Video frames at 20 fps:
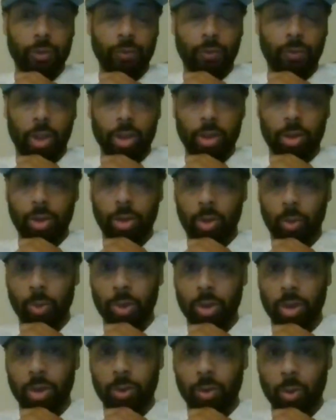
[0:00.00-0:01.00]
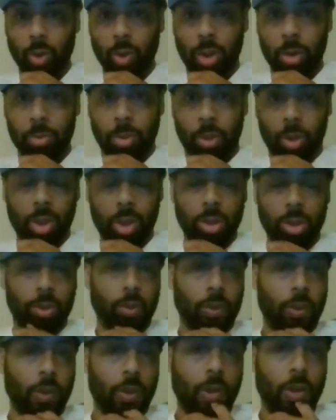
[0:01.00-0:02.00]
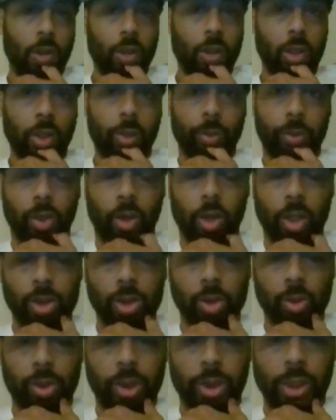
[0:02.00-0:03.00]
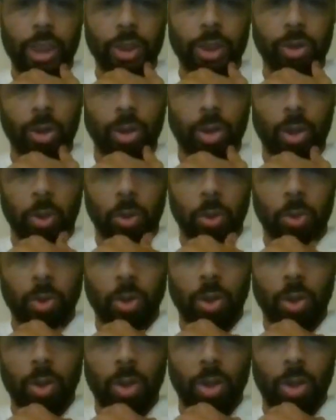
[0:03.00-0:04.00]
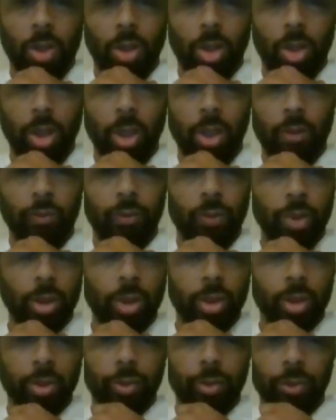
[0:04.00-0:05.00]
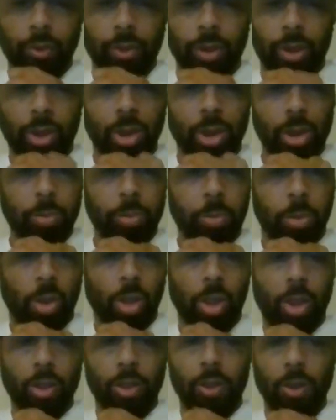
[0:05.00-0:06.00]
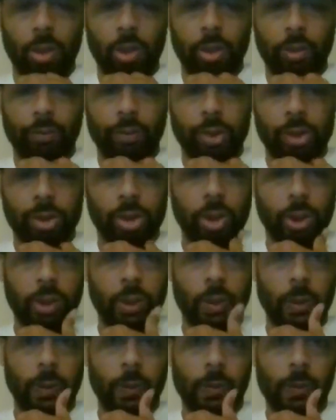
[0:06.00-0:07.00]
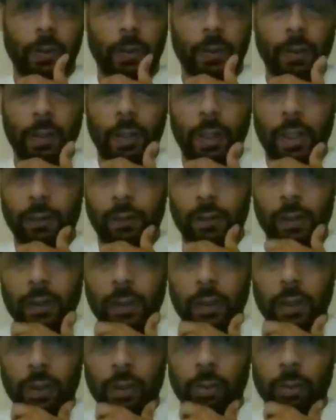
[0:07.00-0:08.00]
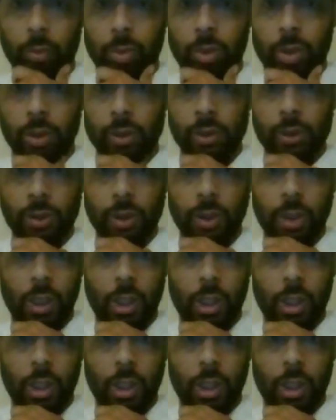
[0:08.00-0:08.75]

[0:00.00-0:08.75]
as far as we need to do our part in regards to D'Angelo. And then the key part of the scene at the end was